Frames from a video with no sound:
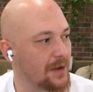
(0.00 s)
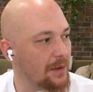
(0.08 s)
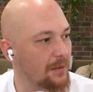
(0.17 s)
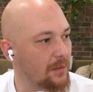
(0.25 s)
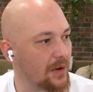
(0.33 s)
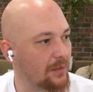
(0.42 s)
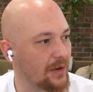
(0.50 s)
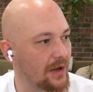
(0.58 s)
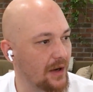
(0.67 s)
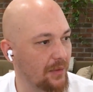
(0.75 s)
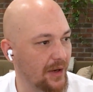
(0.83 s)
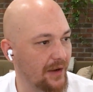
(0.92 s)

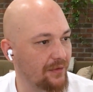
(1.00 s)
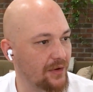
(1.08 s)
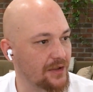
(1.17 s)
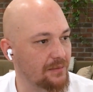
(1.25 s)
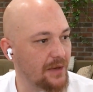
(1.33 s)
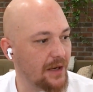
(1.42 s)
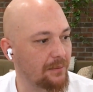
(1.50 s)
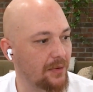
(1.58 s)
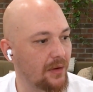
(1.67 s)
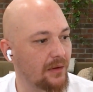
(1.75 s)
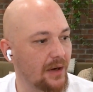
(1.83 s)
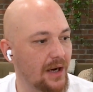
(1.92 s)
When I first met
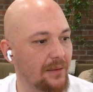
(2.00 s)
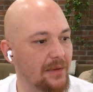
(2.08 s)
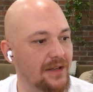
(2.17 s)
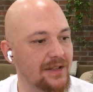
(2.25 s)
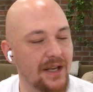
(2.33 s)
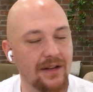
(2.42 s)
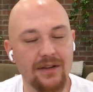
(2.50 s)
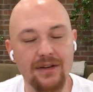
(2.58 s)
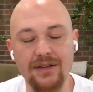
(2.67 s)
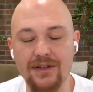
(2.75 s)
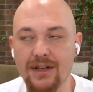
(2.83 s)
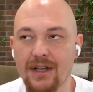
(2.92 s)
Polgram, he said
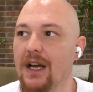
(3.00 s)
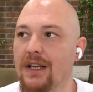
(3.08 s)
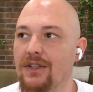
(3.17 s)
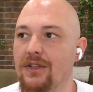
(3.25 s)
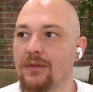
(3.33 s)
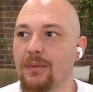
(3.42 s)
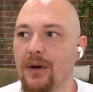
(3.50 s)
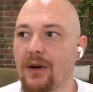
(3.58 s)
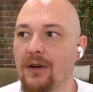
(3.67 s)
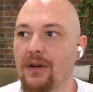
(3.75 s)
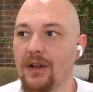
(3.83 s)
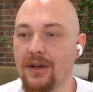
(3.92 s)
there's a
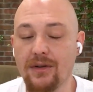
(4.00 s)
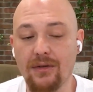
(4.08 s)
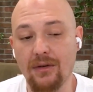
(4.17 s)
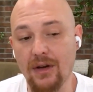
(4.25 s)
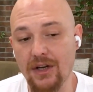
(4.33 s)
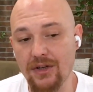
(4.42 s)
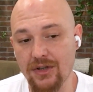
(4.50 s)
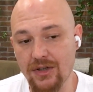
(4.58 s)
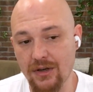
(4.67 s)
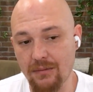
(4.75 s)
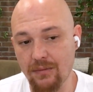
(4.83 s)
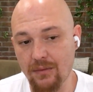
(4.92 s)
super linear
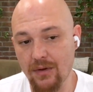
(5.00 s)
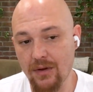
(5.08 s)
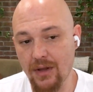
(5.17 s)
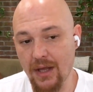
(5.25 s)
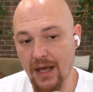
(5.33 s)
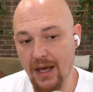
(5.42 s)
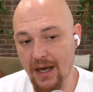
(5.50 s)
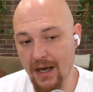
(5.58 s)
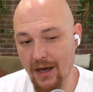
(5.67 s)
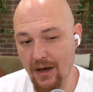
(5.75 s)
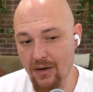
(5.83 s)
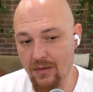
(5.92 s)
relationship with
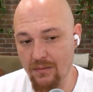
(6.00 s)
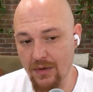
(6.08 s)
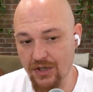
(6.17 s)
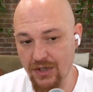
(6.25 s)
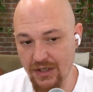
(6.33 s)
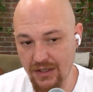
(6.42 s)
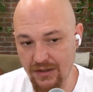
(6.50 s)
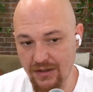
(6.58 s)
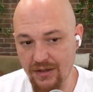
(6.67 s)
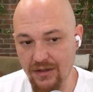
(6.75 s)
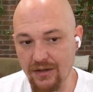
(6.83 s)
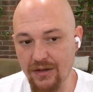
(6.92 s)
how much
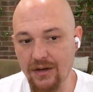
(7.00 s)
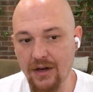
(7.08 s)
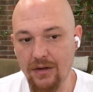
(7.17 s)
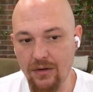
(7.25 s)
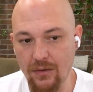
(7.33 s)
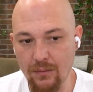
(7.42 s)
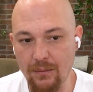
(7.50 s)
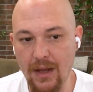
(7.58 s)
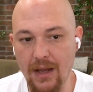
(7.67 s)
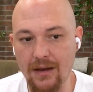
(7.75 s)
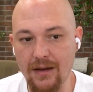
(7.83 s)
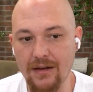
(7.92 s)
easier you
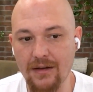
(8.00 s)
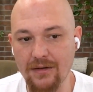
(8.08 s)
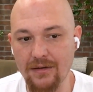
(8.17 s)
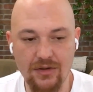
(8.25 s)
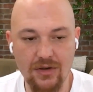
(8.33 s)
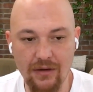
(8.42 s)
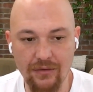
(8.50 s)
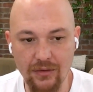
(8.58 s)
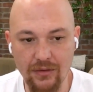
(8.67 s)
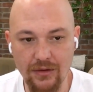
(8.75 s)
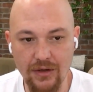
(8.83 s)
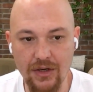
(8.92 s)
make software
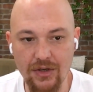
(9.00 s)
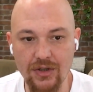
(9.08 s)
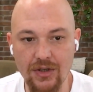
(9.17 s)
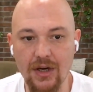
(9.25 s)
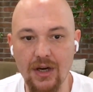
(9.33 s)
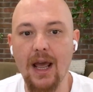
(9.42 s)
creation